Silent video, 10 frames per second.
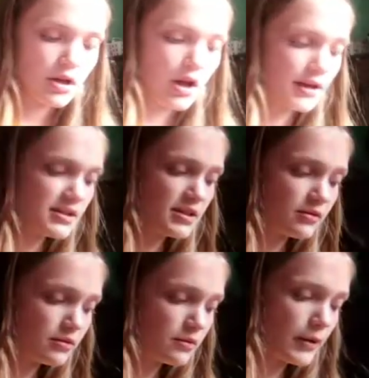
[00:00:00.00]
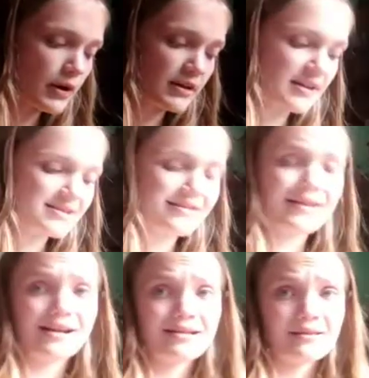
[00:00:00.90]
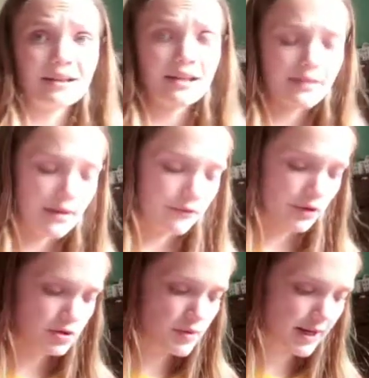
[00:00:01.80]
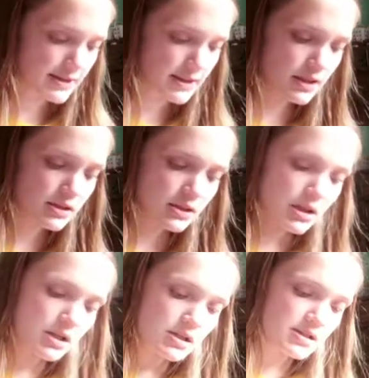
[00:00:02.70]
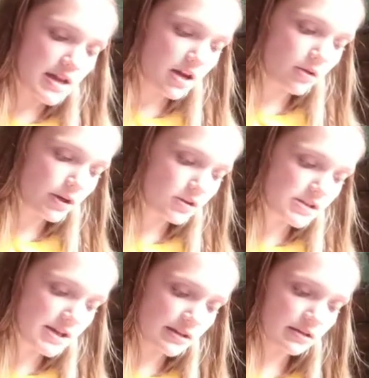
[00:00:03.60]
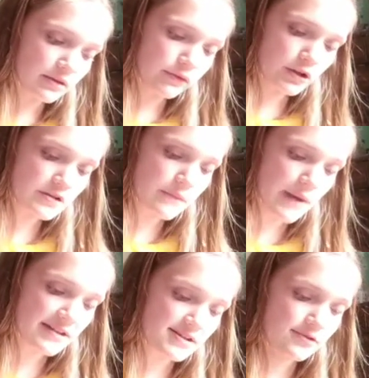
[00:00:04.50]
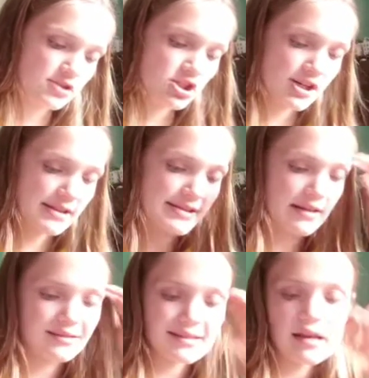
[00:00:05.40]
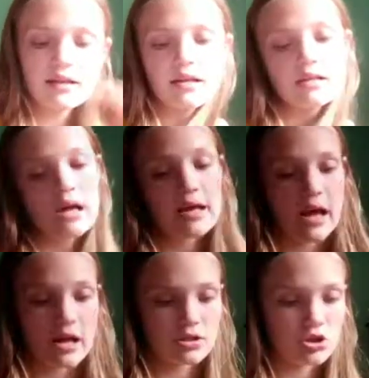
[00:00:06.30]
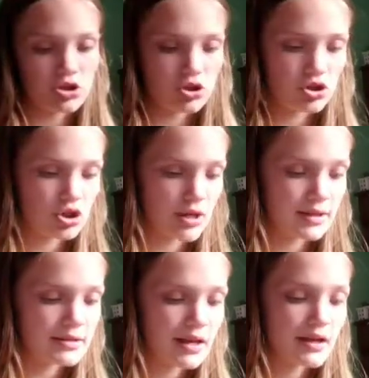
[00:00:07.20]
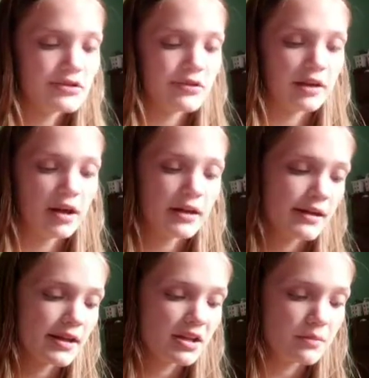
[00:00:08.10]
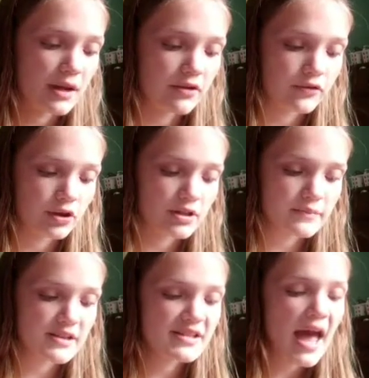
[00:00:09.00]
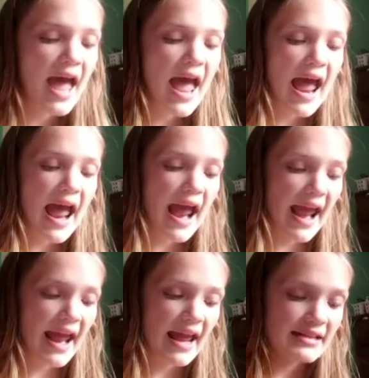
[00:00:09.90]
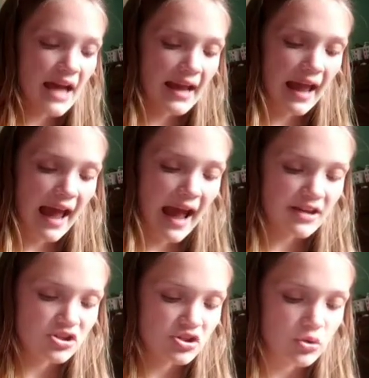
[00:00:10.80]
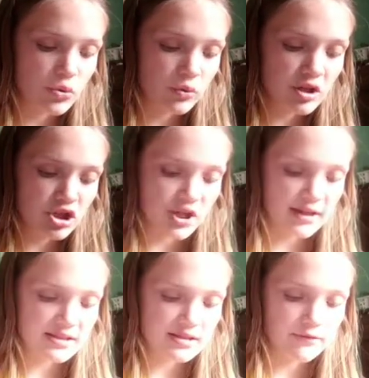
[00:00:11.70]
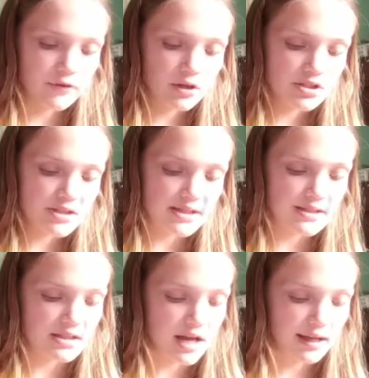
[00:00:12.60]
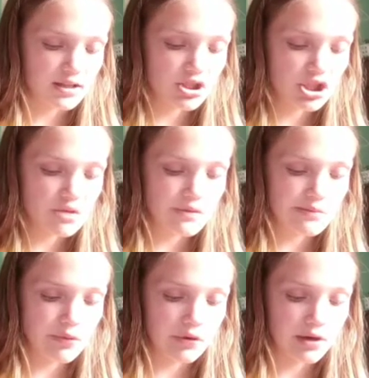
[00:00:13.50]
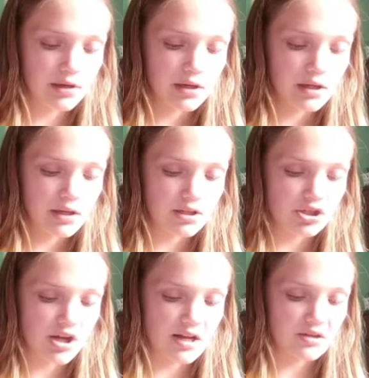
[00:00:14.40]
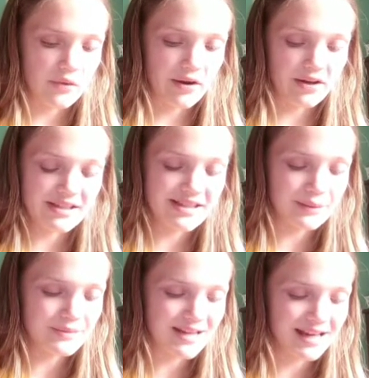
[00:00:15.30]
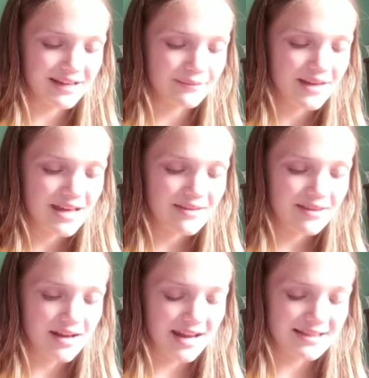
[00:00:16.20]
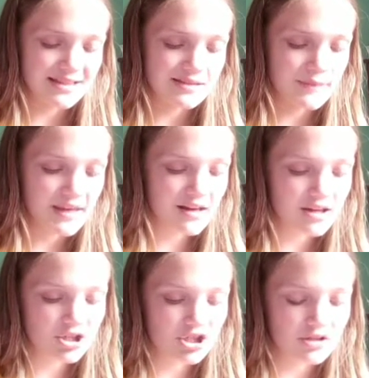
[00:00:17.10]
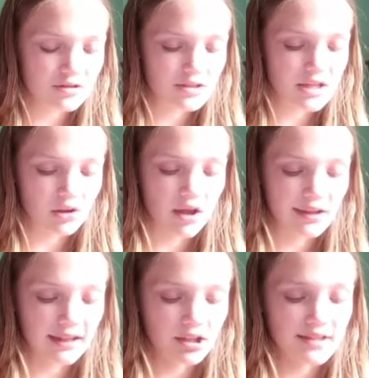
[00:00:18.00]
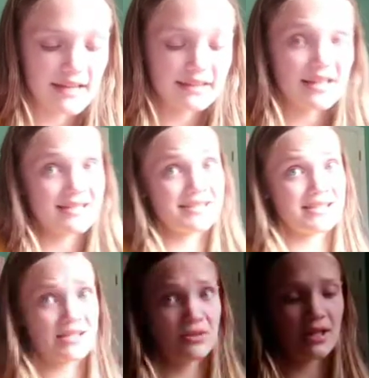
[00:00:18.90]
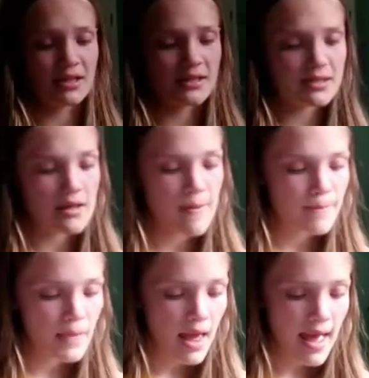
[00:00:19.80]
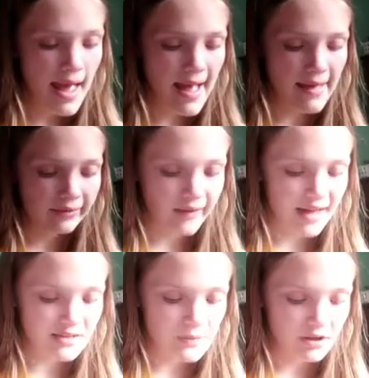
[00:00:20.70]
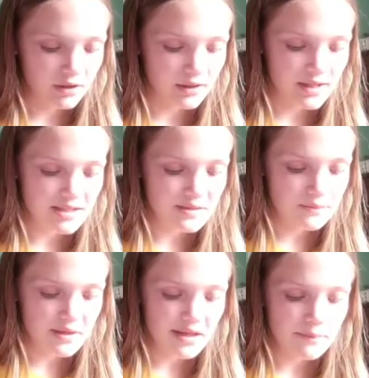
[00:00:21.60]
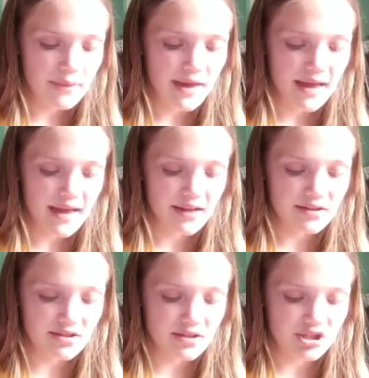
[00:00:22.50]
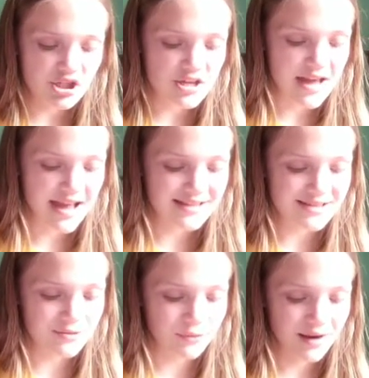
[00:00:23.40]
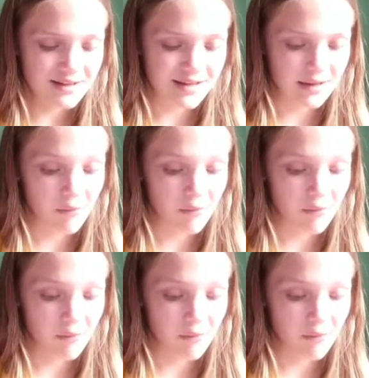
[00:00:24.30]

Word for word: I did it on the podcast and then I deleted that footage by accident. Today we are taking the first batch of chicks outside. Yes, I hatched chicks. So I got an incubator for Christmas and I hatched three chicks. The first is Nugget. She was born in January sometime. The next is Peanut. She looks a lot like her daddy and still does. And last but not least, Peep, and she has the right name,